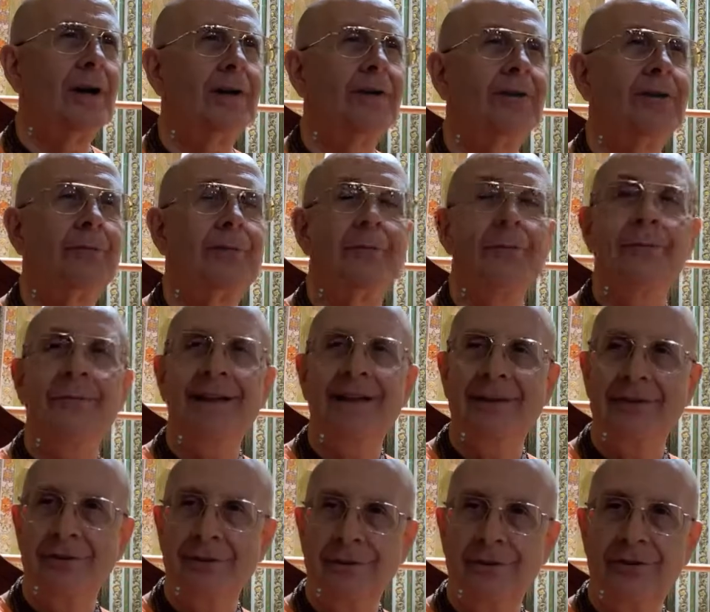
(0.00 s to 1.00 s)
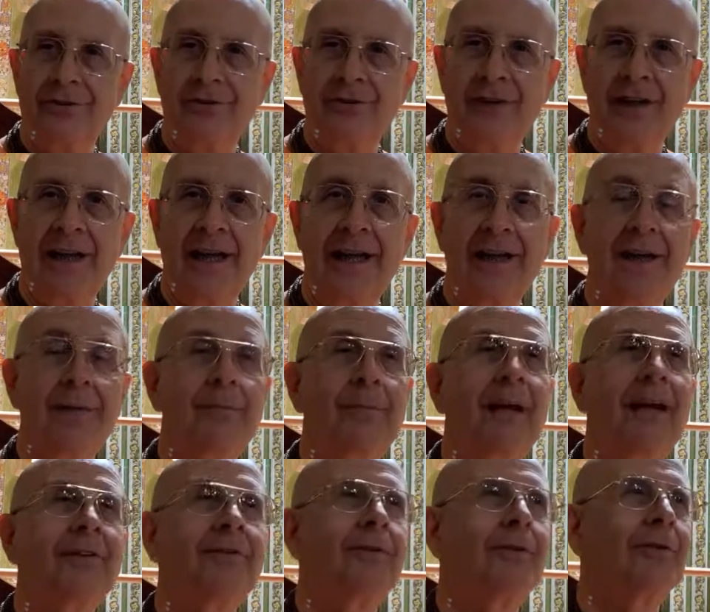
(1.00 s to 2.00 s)
to meet Krishna, and he
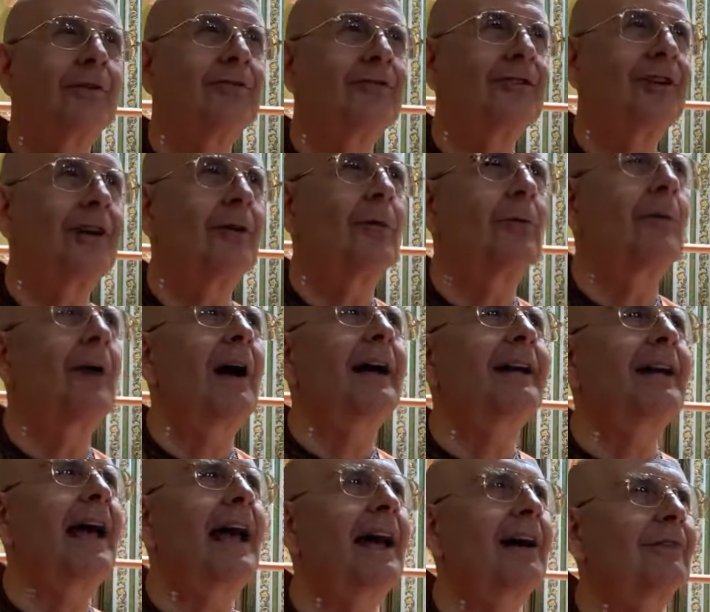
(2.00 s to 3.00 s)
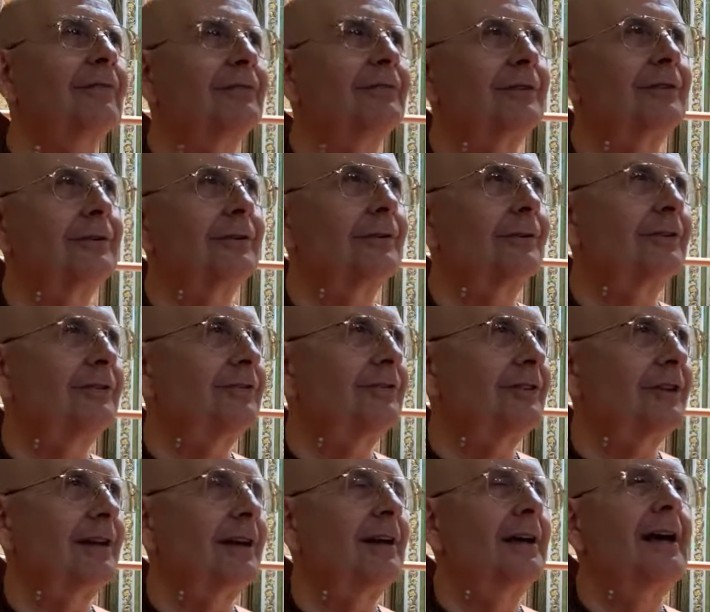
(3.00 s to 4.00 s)
met Krishna right after
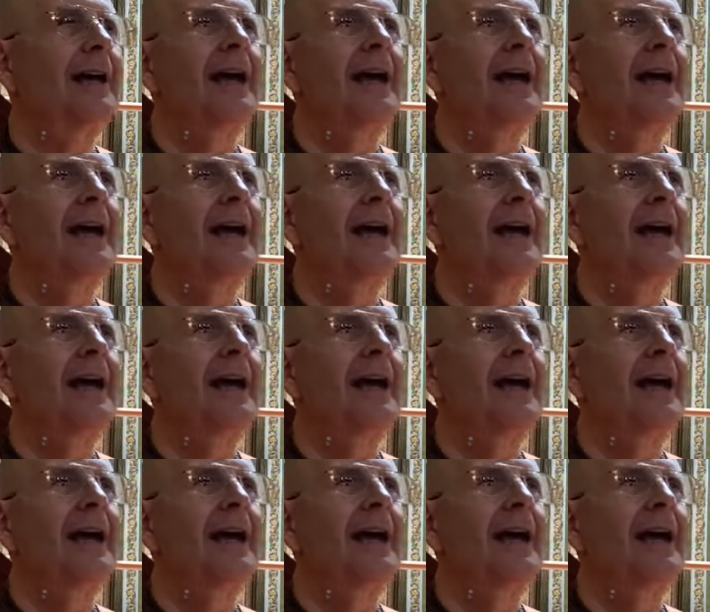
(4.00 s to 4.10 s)
Krishna